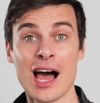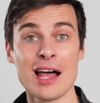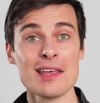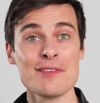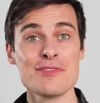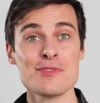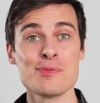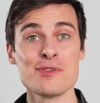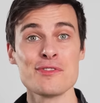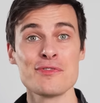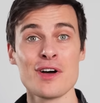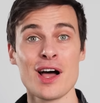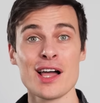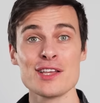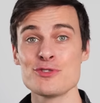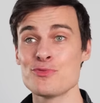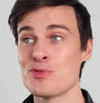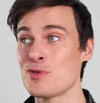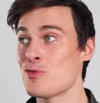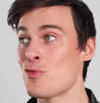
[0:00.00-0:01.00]
I'll even
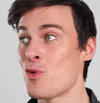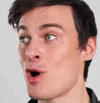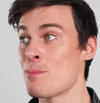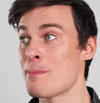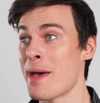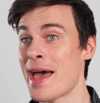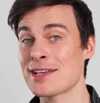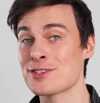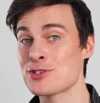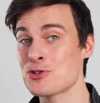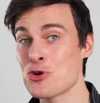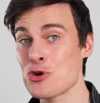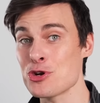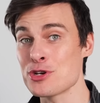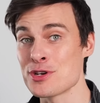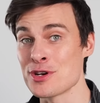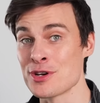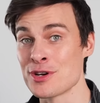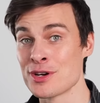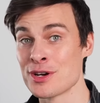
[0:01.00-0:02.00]
provide you with what Max
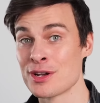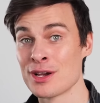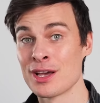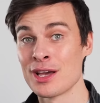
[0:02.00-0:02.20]
couldn't.